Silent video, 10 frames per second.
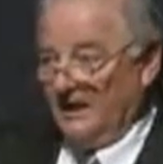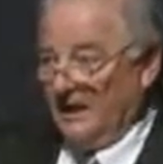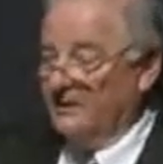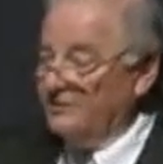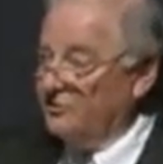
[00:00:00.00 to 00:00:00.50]

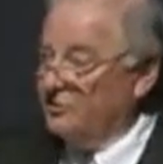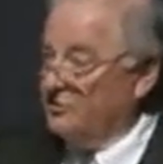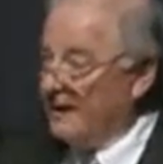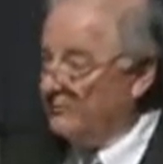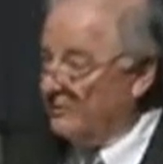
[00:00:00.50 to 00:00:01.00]

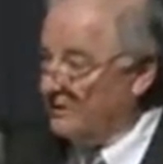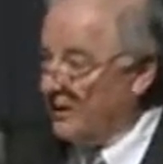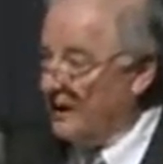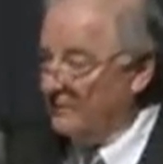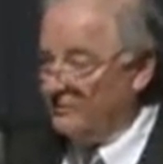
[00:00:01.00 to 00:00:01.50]
into a
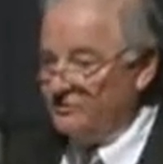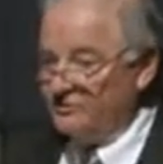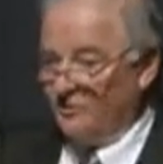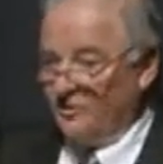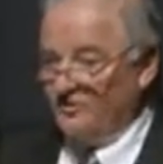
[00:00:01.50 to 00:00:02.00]
reliable
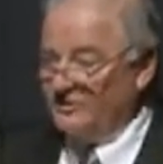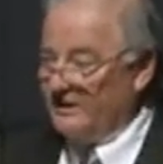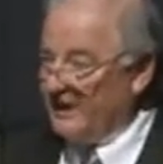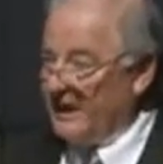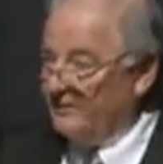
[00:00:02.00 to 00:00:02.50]
source
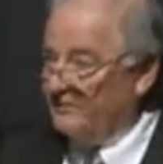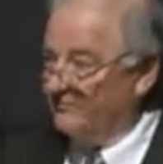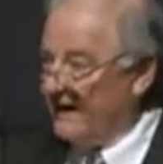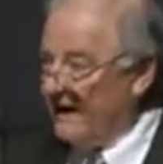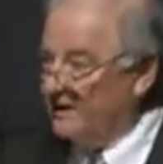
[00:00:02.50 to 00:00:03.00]
that gathered
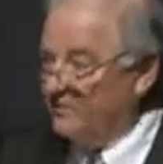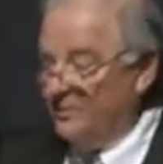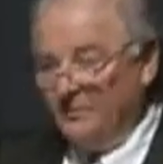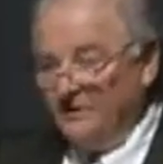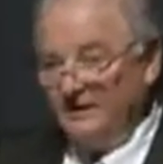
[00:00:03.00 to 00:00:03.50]

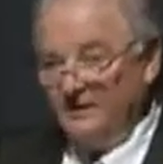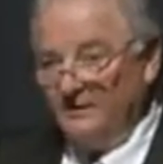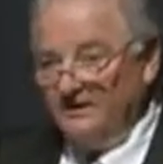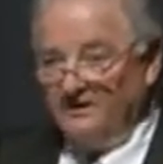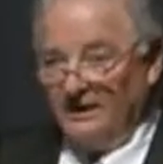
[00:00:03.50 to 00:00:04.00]
valuable
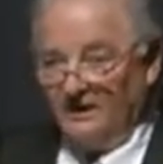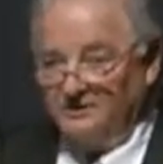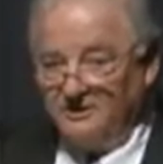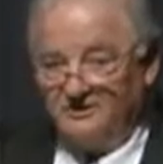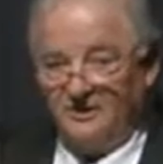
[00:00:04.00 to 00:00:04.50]
political
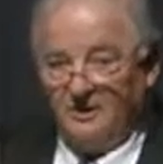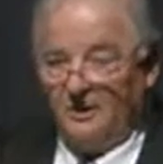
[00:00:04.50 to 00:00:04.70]
intelligence